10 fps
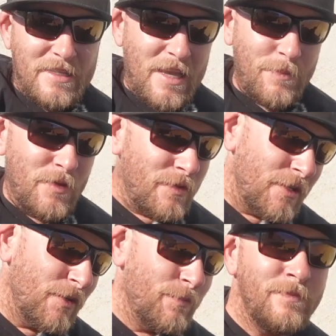up,
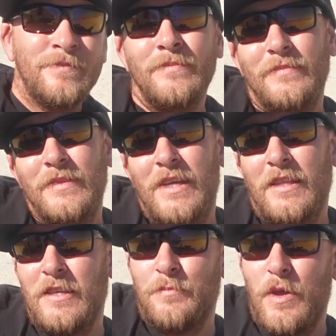YouTube?
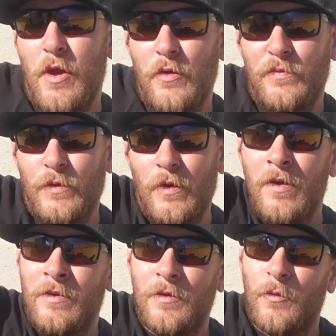Got this beautiful
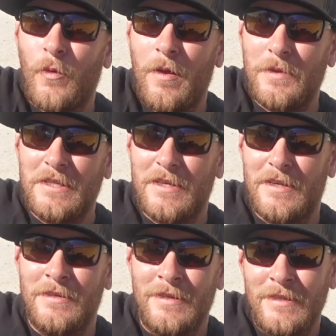
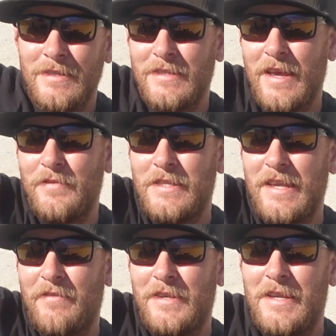Remington
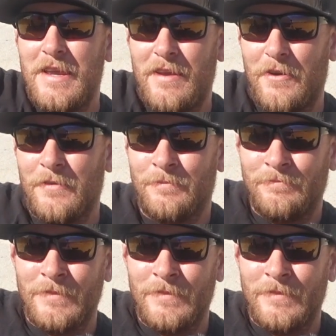770 here.